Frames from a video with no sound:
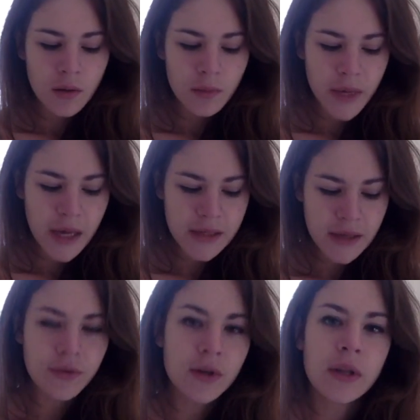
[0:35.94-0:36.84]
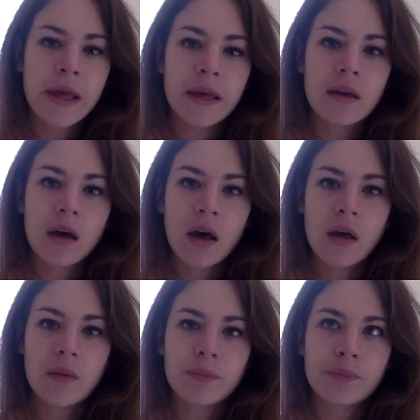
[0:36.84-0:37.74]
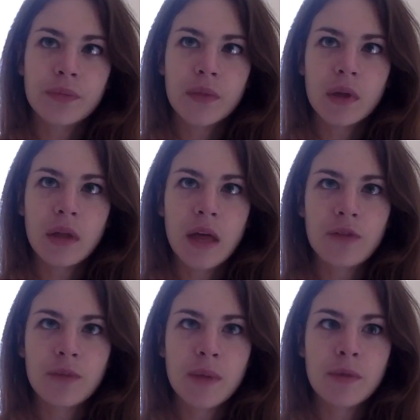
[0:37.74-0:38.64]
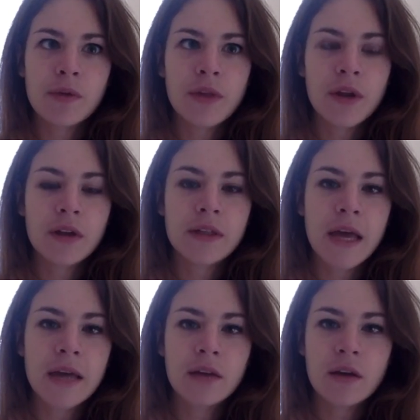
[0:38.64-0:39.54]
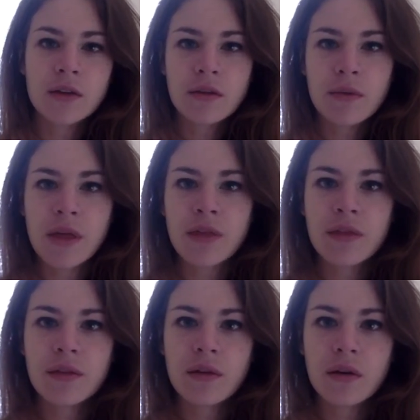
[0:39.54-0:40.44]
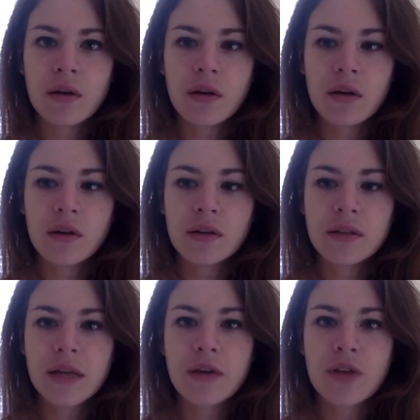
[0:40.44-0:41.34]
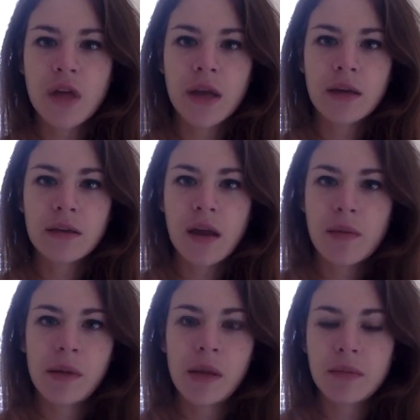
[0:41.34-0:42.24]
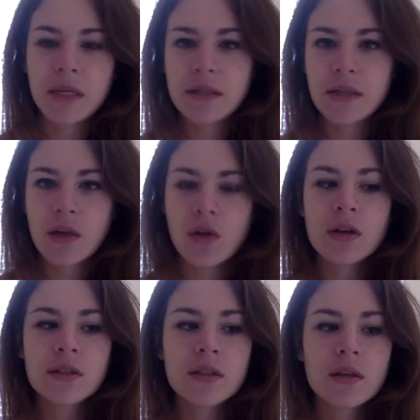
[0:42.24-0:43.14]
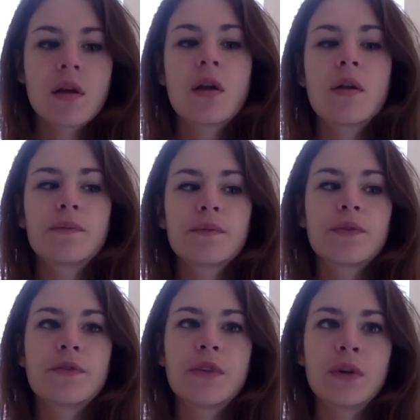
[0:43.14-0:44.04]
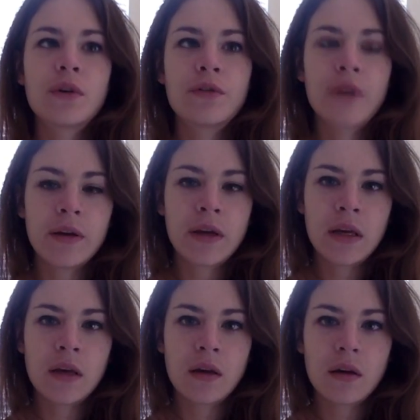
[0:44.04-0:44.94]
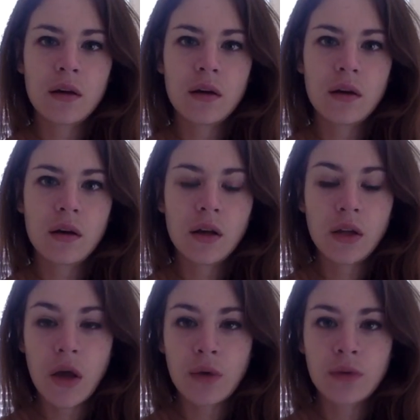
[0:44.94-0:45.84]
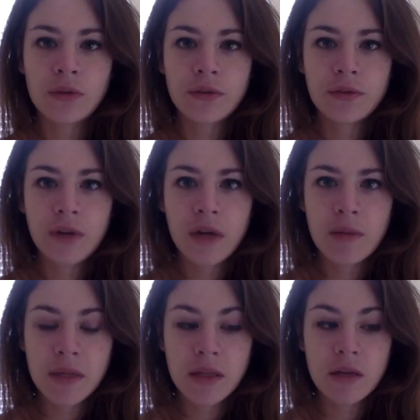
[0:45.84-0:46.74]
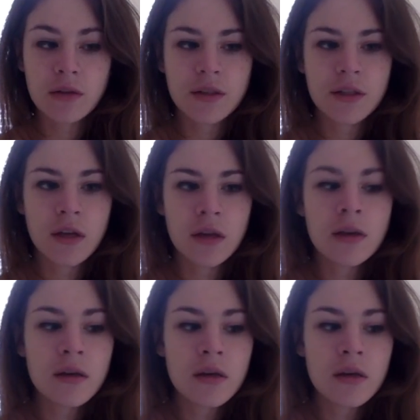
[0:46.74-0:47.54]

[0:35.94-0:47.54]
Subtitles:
Because I feel like a lot of people that are diagnosed with psychogenic non-epileptic seizures feel very alone, very misunderstood.